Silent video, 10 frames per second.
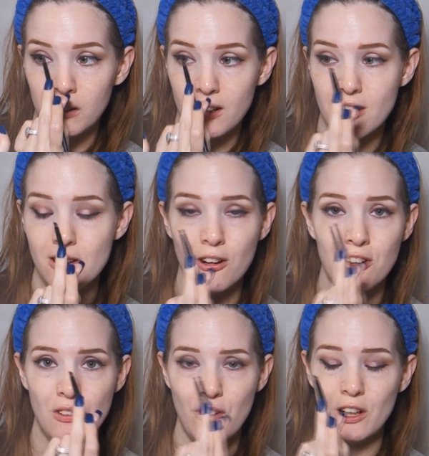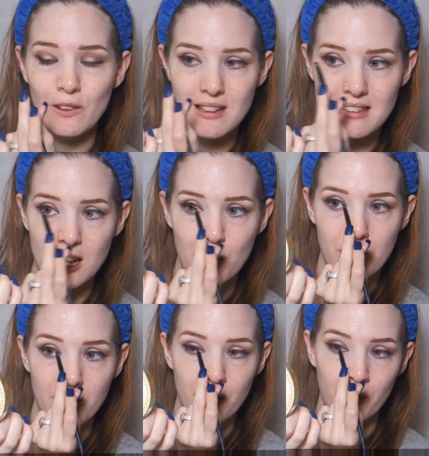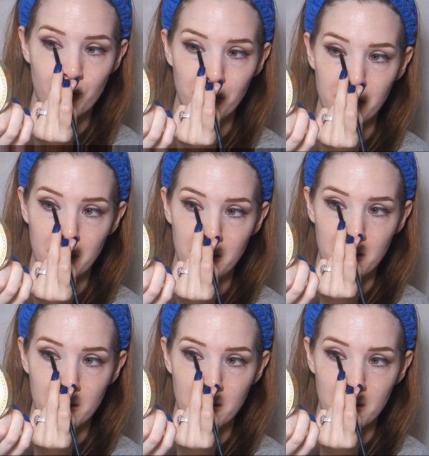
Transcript: It's hard to follow the same line over again.